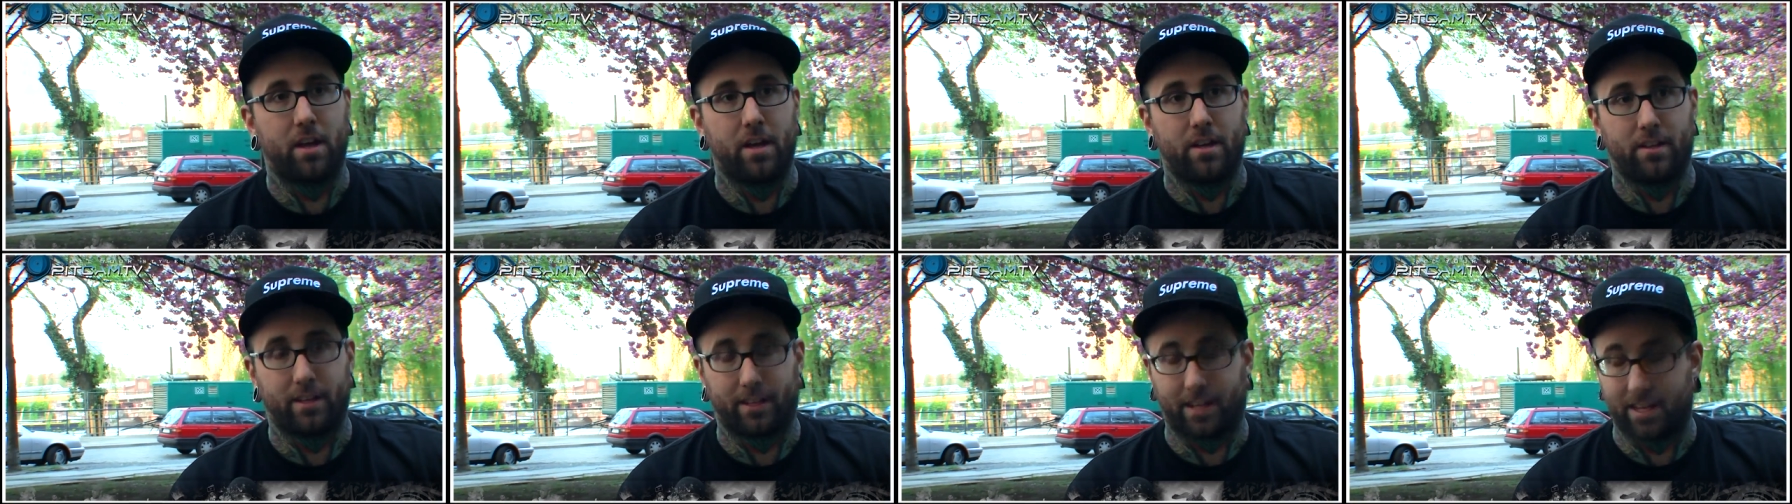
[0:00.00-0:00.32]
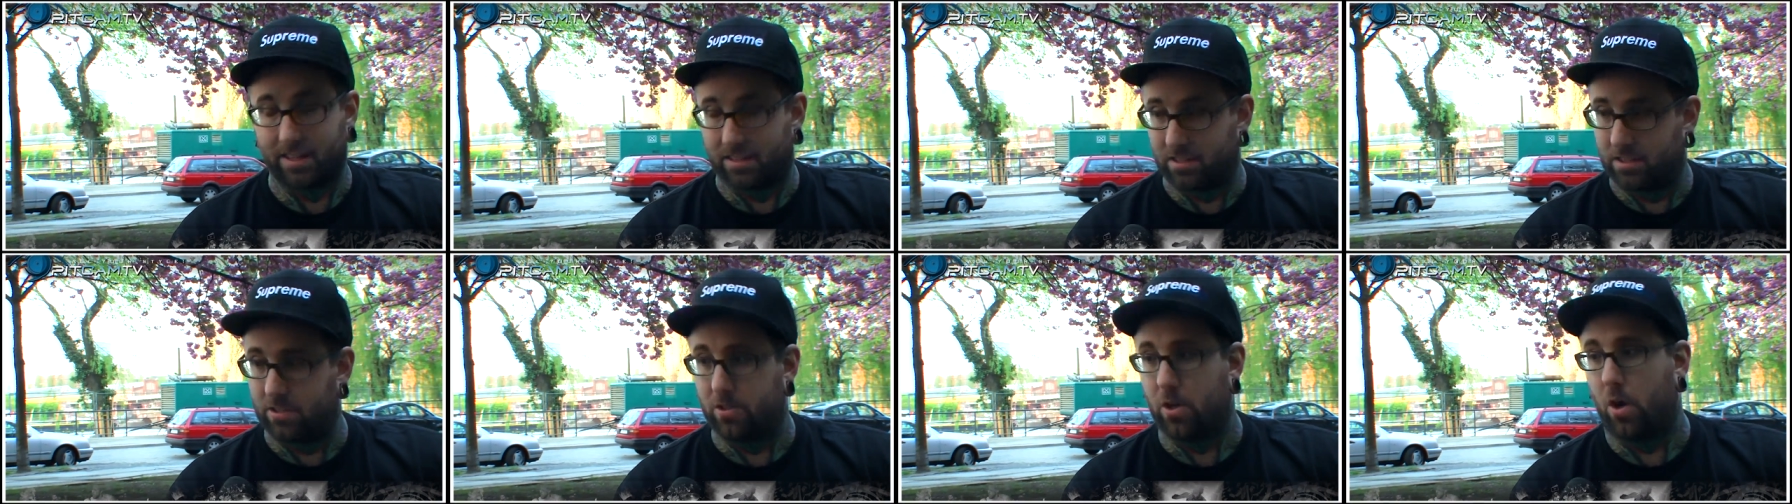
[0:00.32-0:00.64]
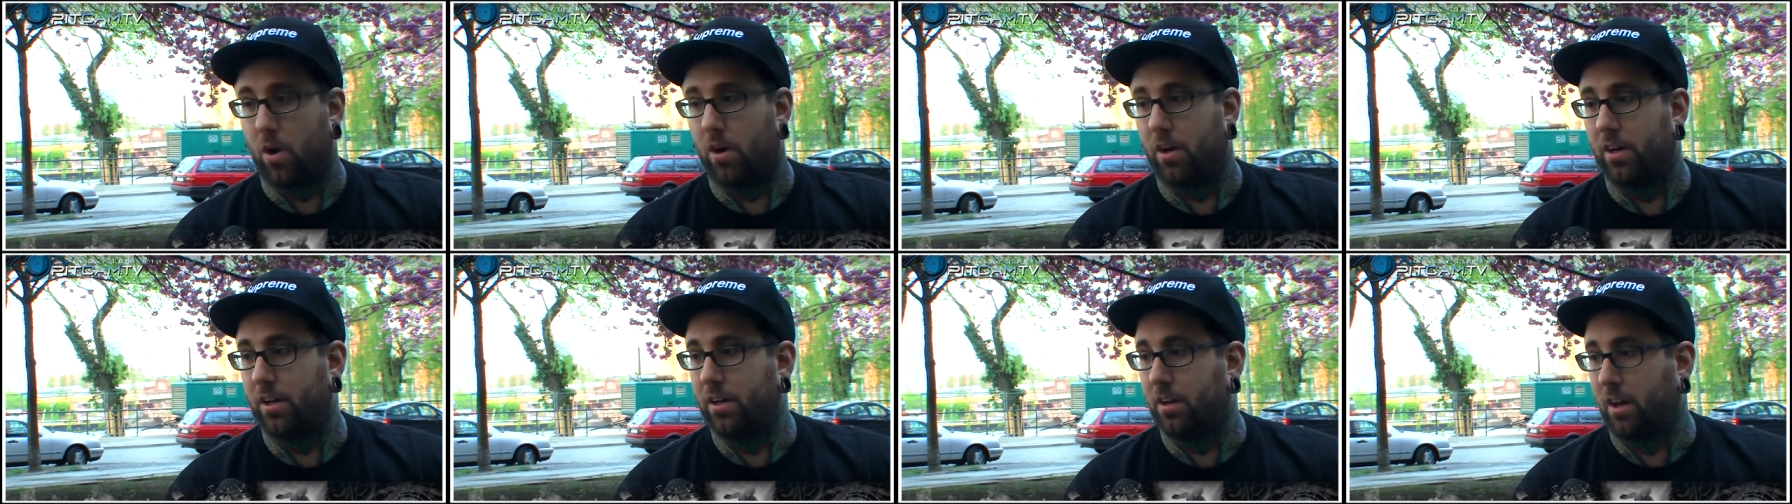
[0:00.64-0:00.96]
that get
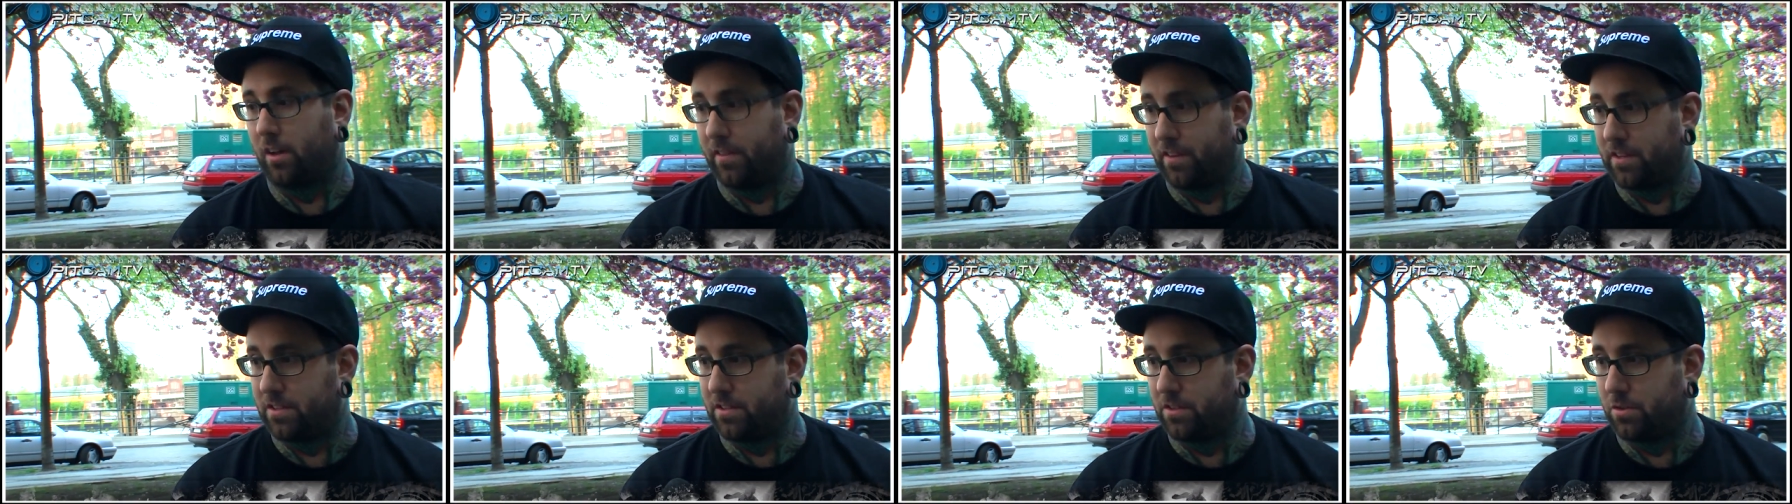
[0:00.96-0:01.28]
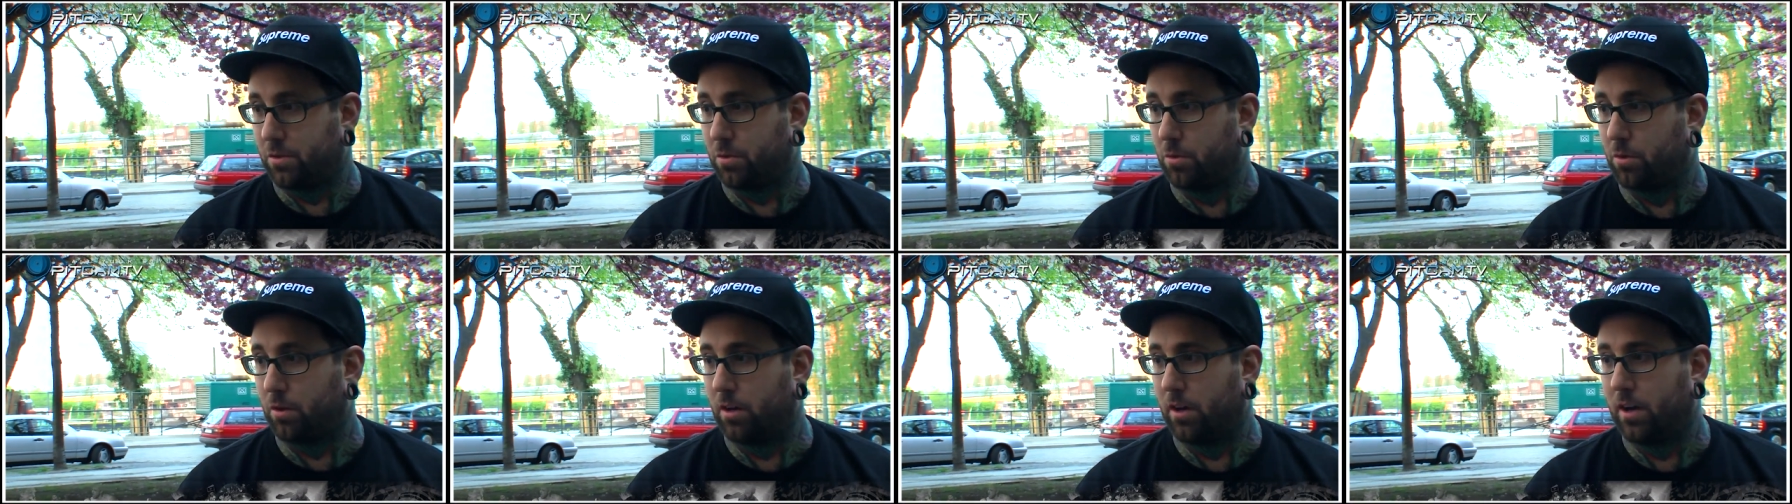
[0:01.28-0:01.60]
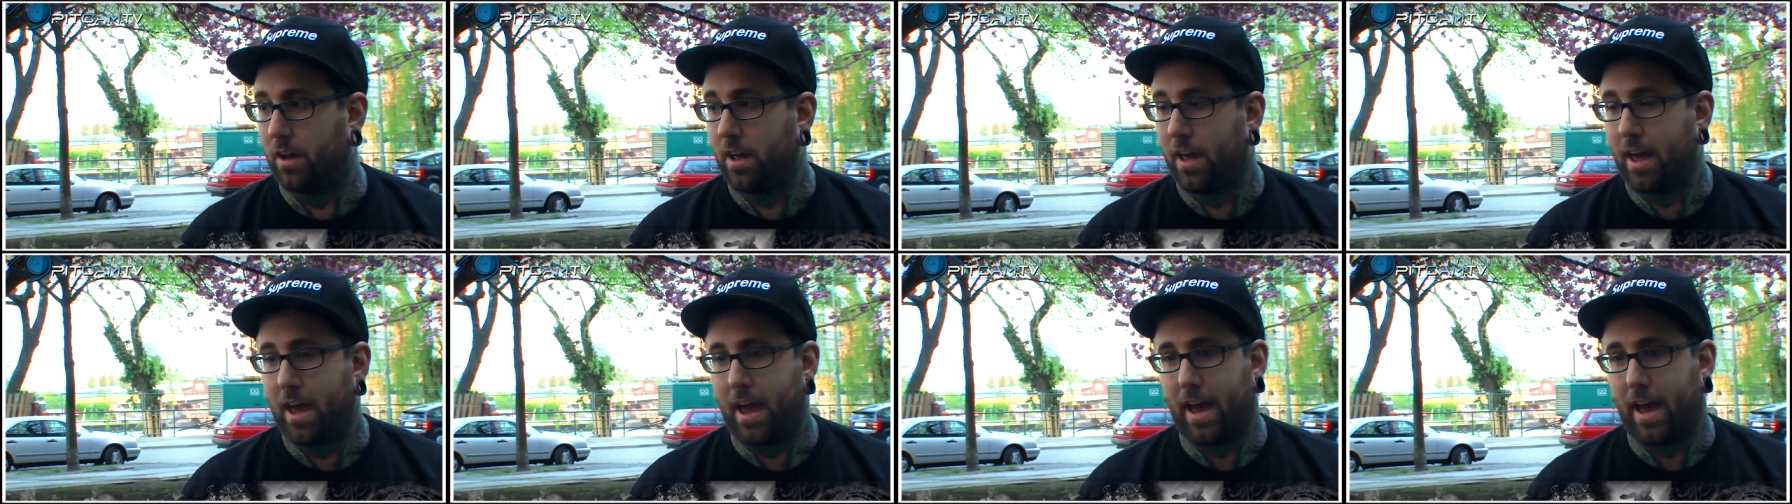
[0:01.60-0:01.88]
started on this tour,